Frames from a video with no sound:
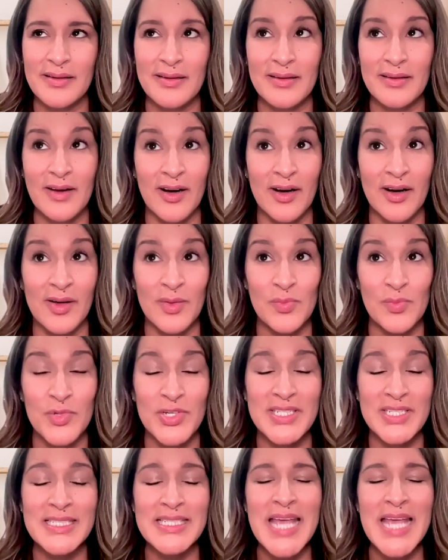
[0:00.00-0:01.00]
y'all,
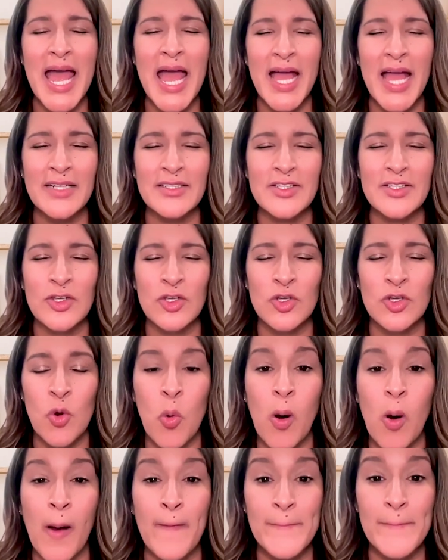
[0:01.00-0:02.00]
protect
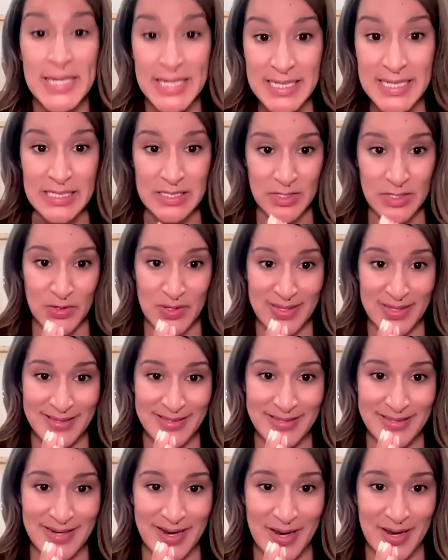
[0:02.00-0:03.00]
your peace during
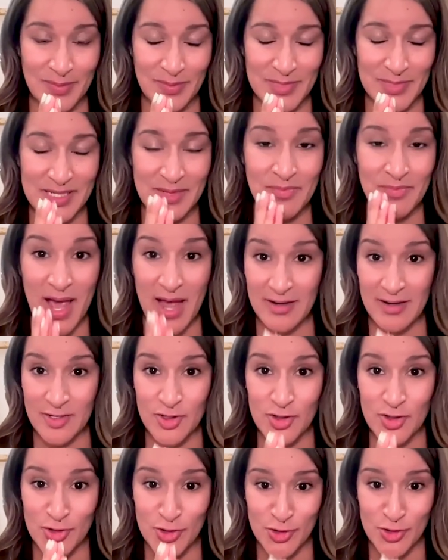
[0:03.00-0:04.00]
this time to
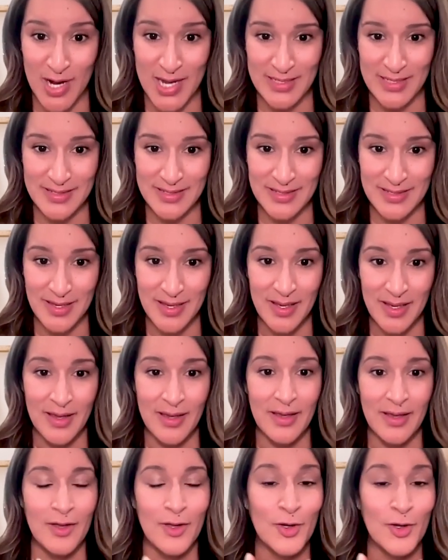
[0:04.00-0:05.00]
manage your stress.
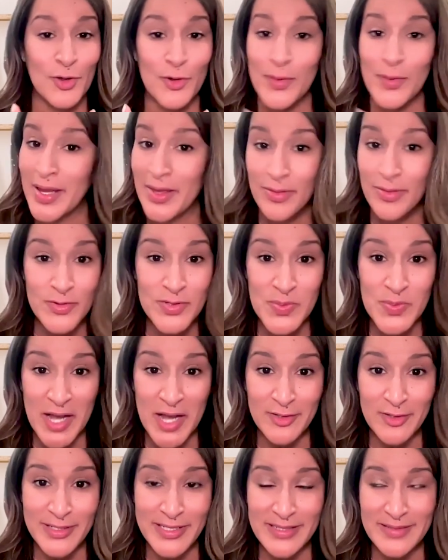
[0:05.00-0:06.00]
Create those
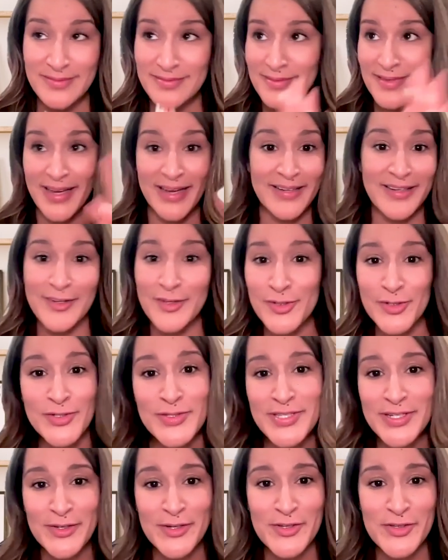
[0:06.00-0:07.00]
boundaries. I did a
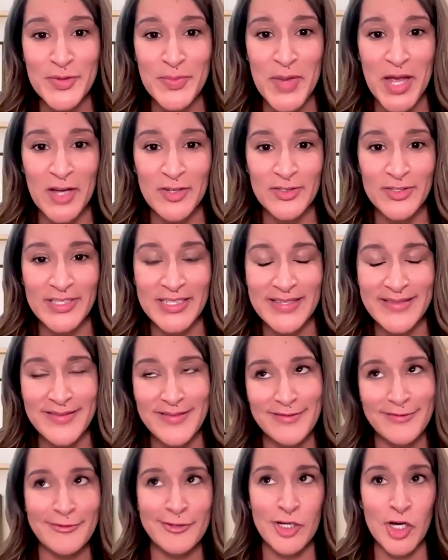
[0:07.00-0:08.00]
whole series on
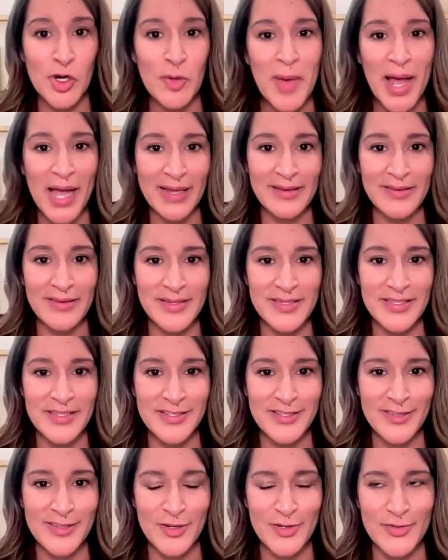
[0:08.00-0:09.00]
boundaries. Go back and
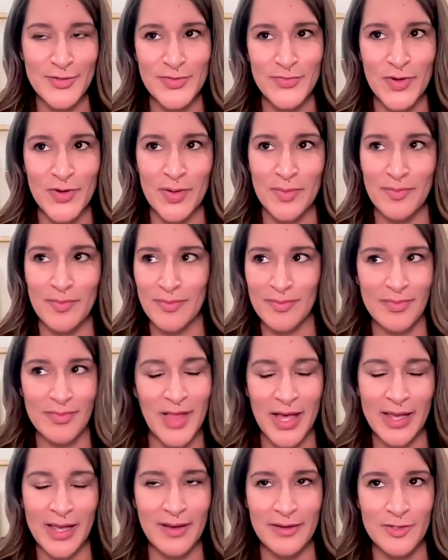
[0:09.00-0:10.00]
listen to those from
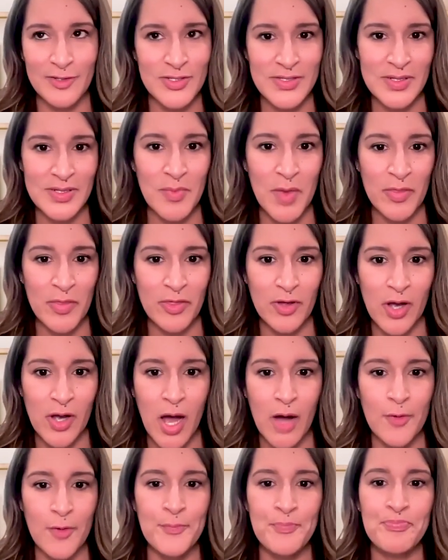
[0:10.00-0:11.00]
like just a month
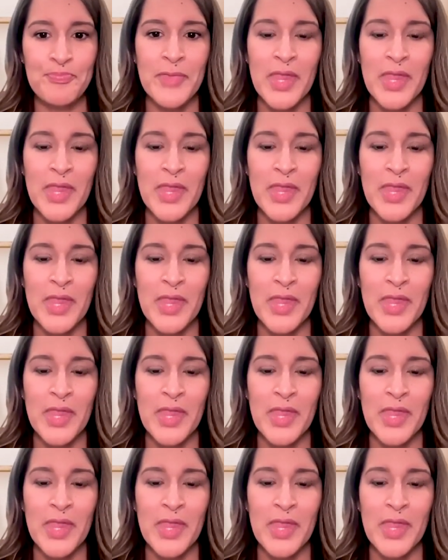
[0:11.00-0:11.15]
ago.